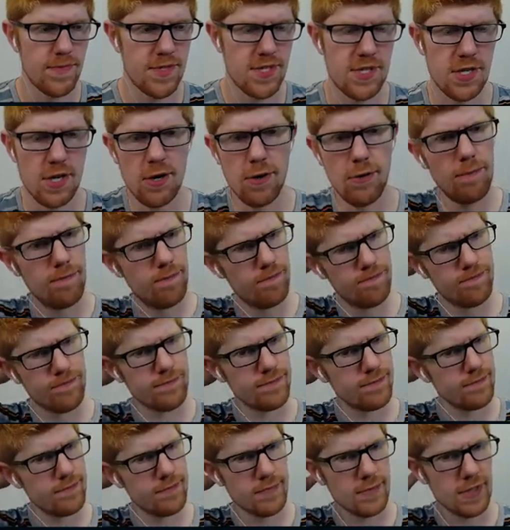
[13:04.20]
So,
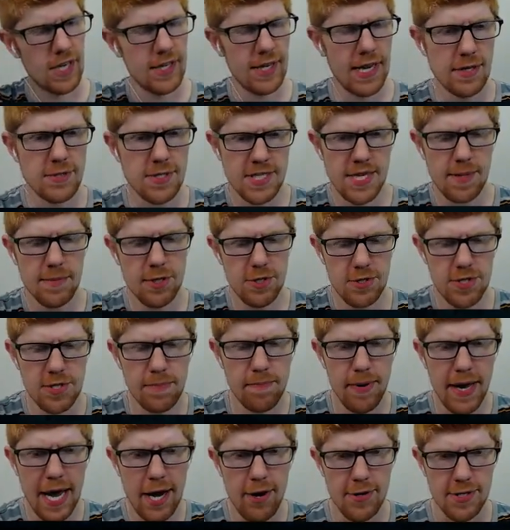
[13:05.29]
now it's time to do some
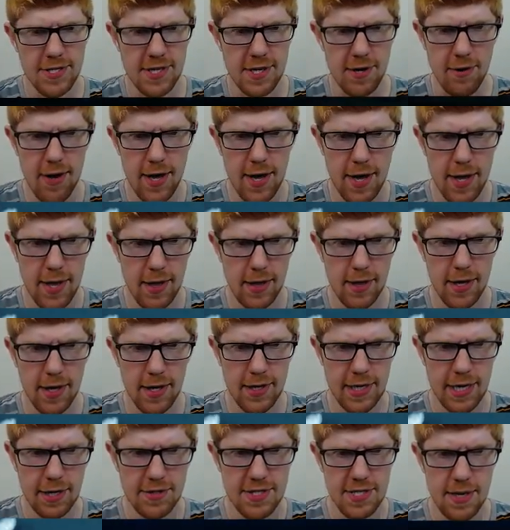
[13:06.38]
piracy, right? Like,
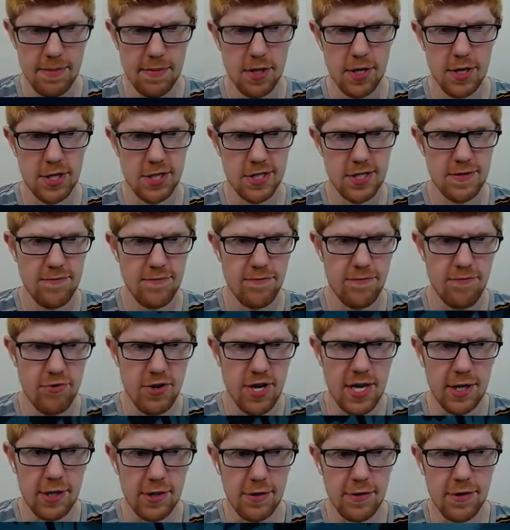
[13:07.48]
now it's time to just
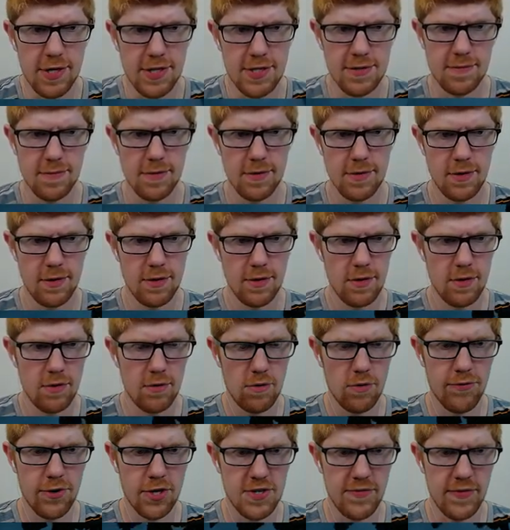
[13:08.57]
freaking do this.
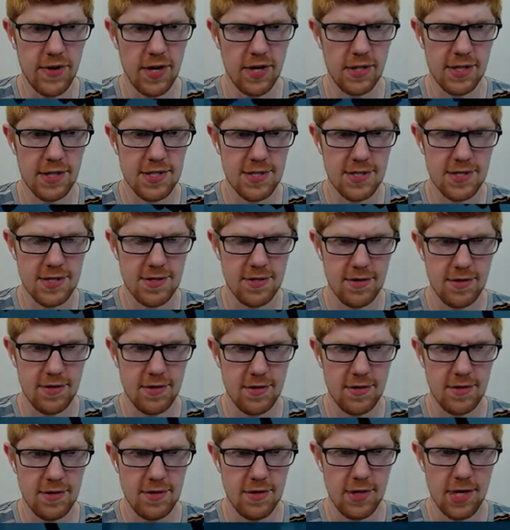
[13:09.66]
Well, first of all, let's
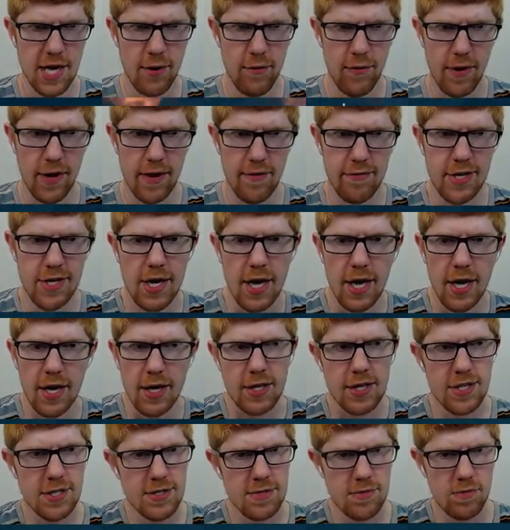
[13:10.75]
get ready.
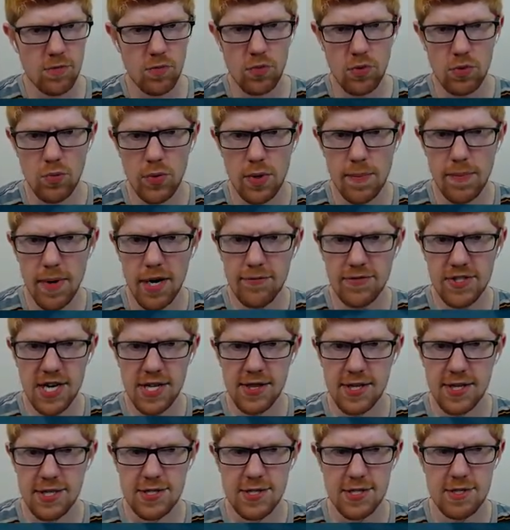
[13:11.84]
Because we might have done
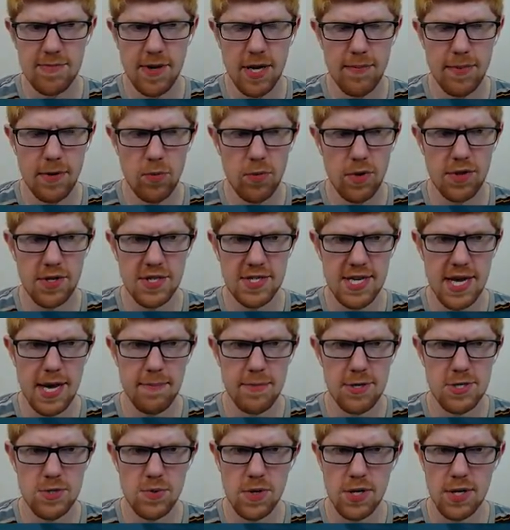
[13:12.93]
this. This might have been where the
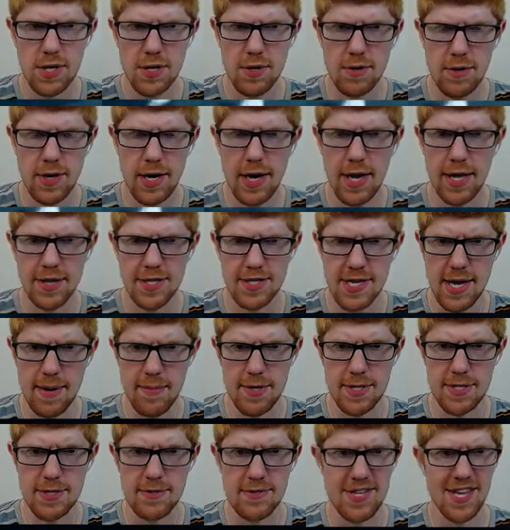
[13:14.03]
zombies were. Oh, not the
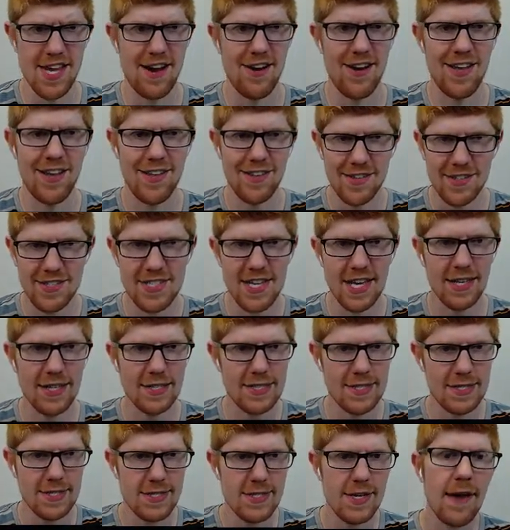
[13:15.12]
zombies. Sorry. The
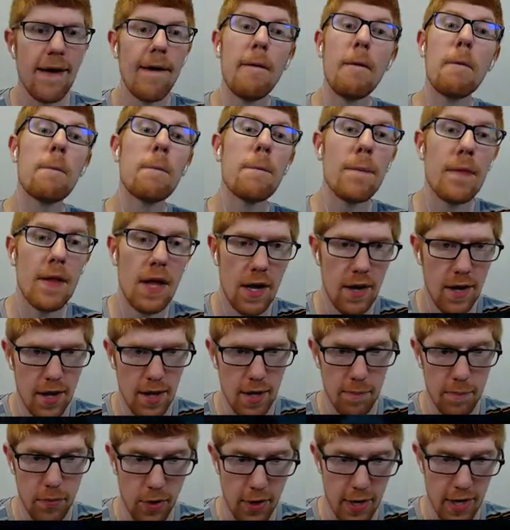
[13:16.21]
skeletons.
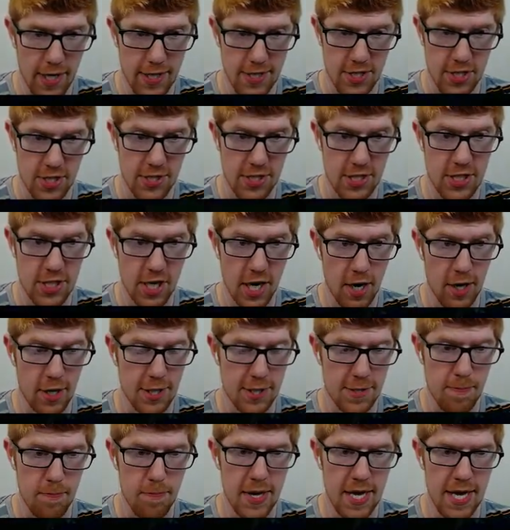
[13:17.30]
Boy, it is dark
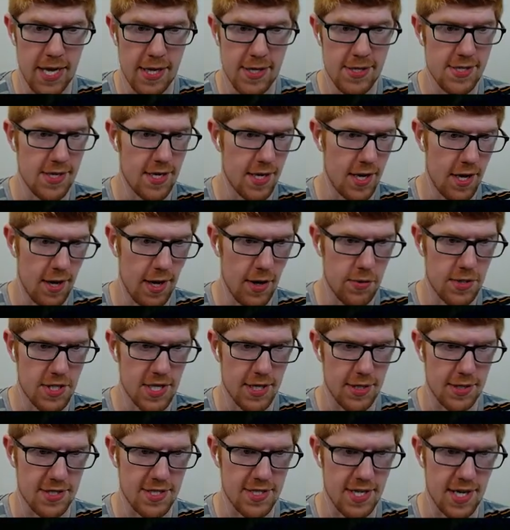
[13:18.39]
as beans in here. I wish I
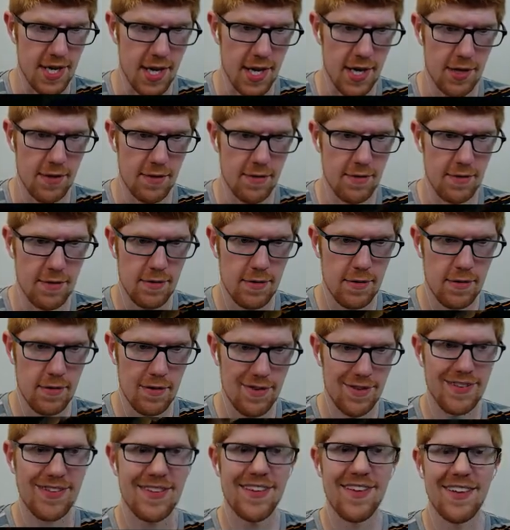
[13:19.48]
could see.
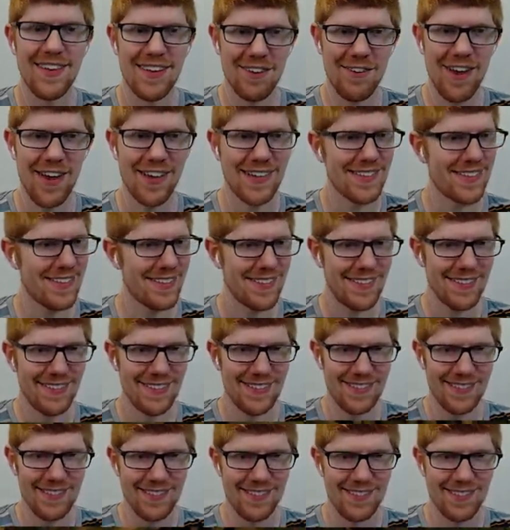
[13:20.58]
Great.
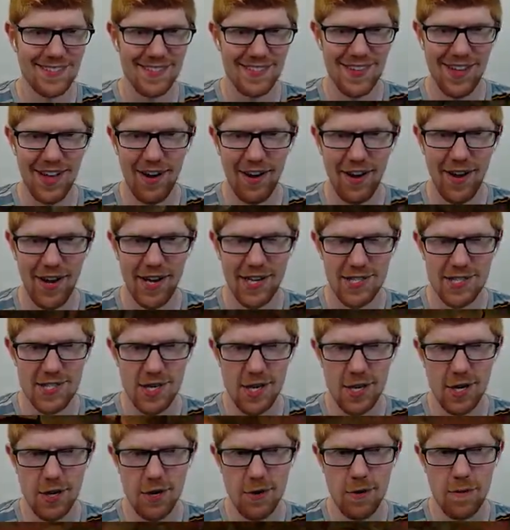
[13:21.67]
All right.
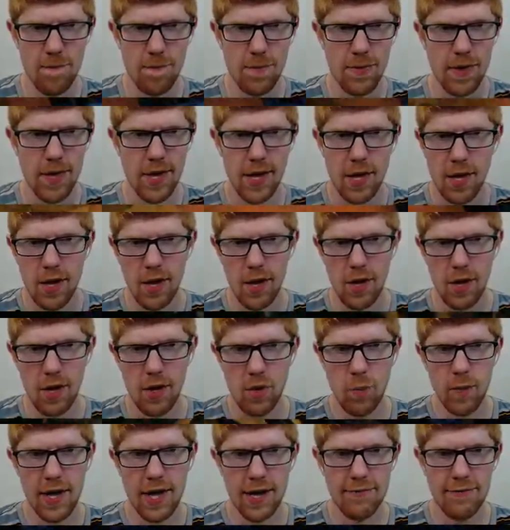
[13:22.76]
So,
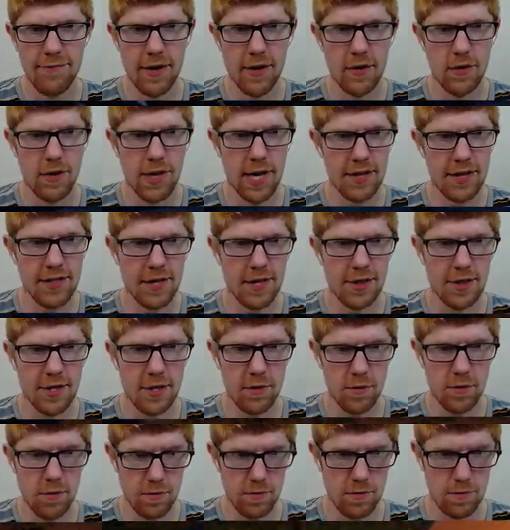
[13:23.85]
we gotta find... I think
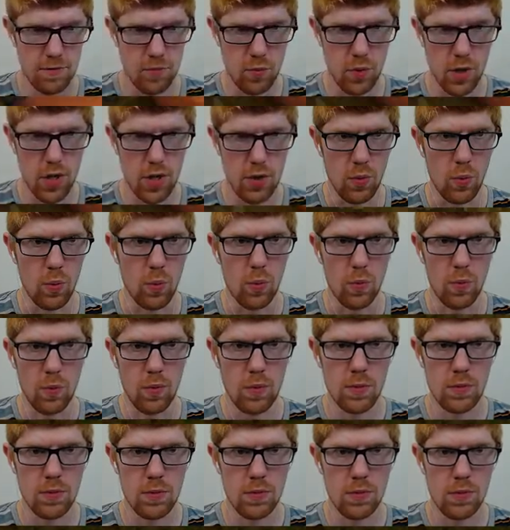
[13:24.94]
the... Whoa.
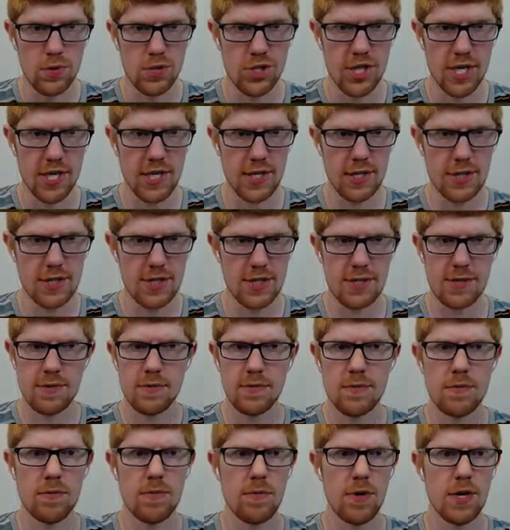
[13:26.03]
Chickens?
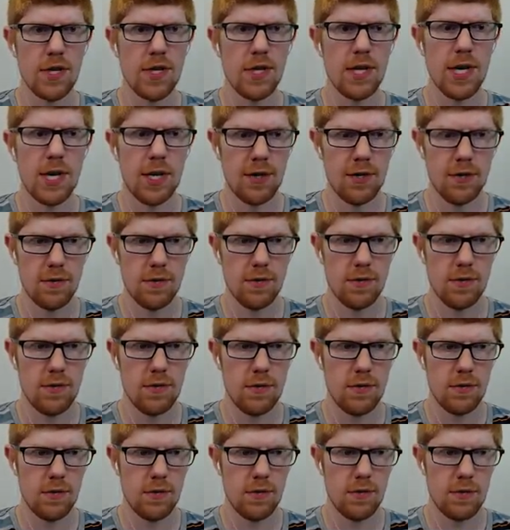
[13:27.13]
Really?
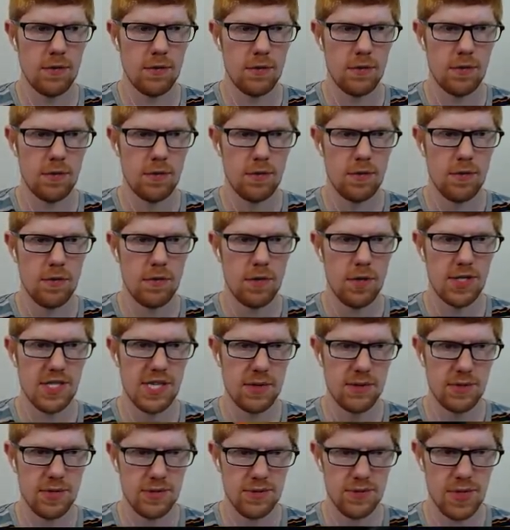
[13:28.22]
Is that
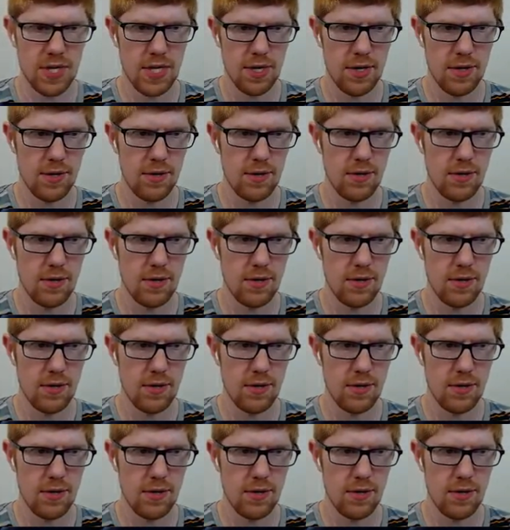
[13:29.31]
what those were?